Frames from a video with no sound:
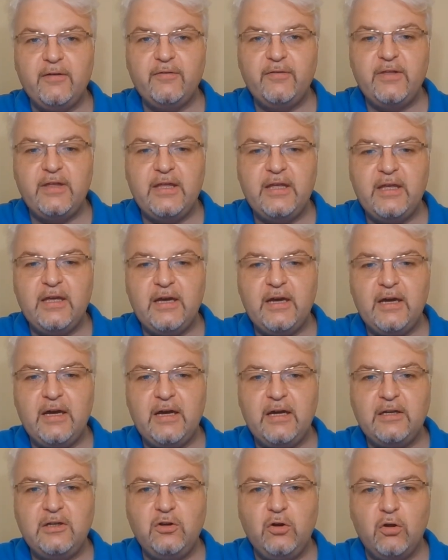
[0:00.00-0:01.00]
the
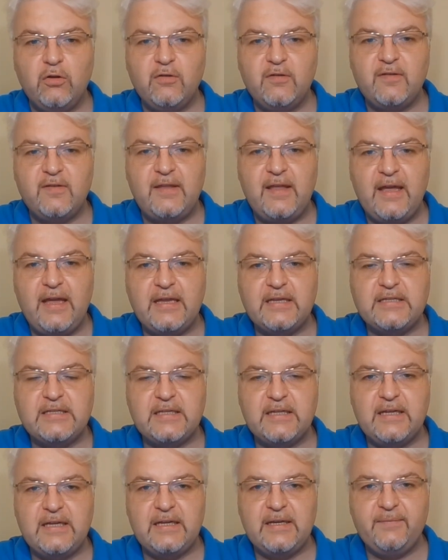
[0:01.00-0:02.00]
non-state
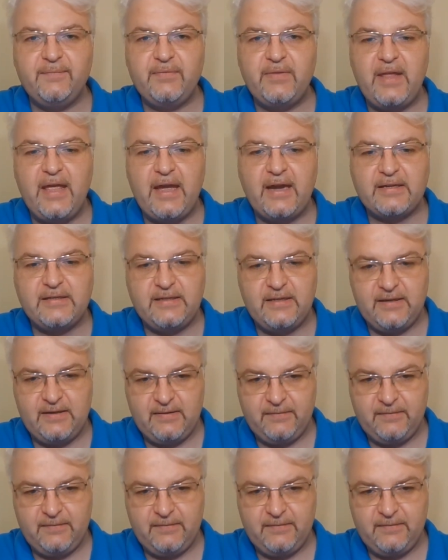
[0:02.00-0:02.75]
actor.